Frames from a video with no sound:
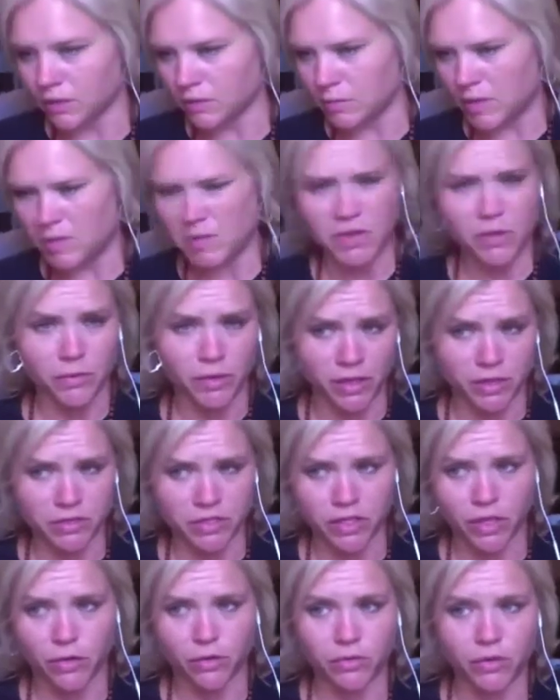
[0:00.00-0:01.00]
maybe 3 years
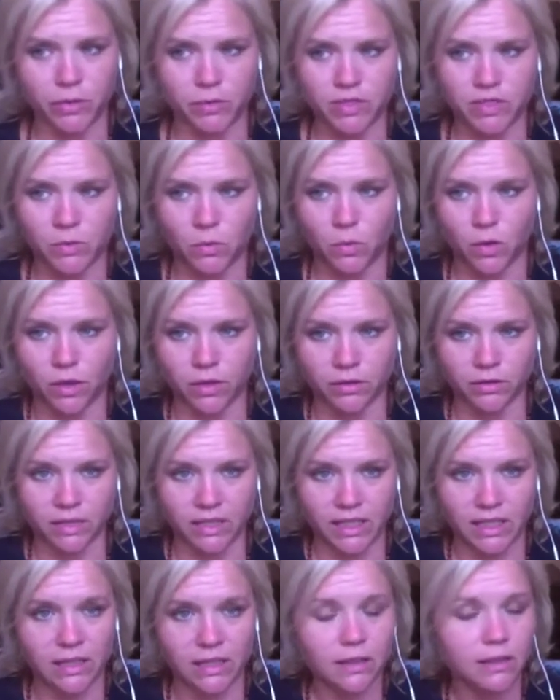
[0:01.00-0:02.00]
ago, there was a water
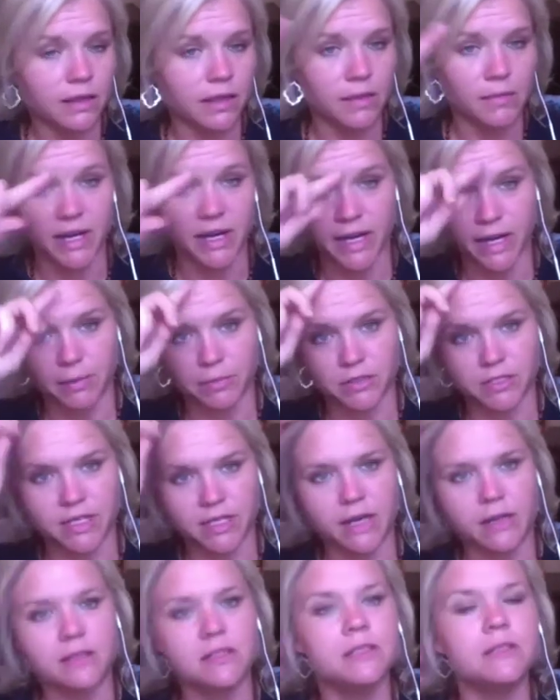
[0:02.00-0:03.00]
leak at my neighbor's
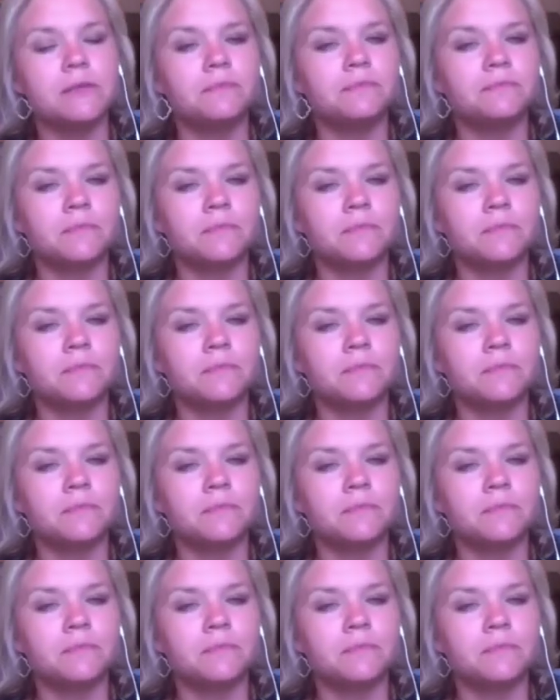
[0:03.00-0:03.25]
house.